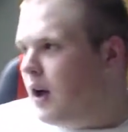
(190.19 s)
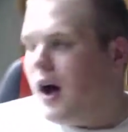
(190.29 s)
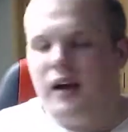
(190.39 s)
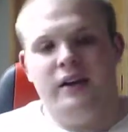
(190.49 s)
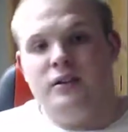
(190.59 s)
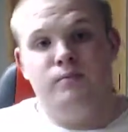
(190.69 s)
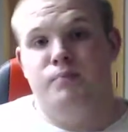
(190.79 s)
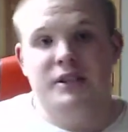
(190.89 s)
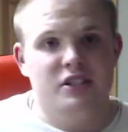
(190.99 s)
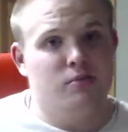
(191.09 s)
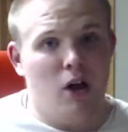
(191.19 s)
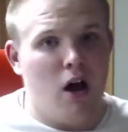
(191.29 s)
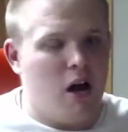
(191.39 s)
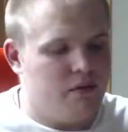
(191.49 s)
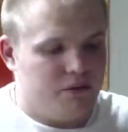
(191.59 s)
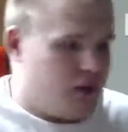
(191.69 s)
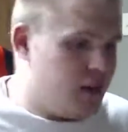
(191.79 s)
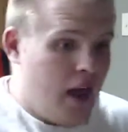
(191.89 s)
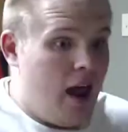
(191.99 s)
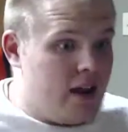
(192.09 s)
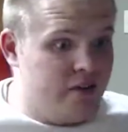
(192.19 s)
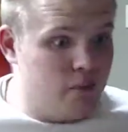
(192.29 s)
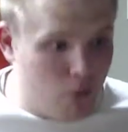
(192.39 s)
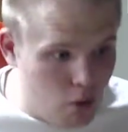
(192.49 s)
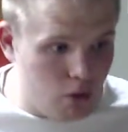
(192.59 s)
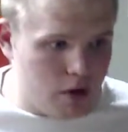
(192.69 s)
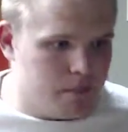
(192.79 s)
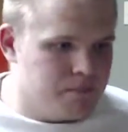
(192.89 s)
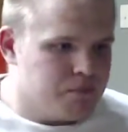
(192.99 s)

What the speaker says: It pisses me off that even more.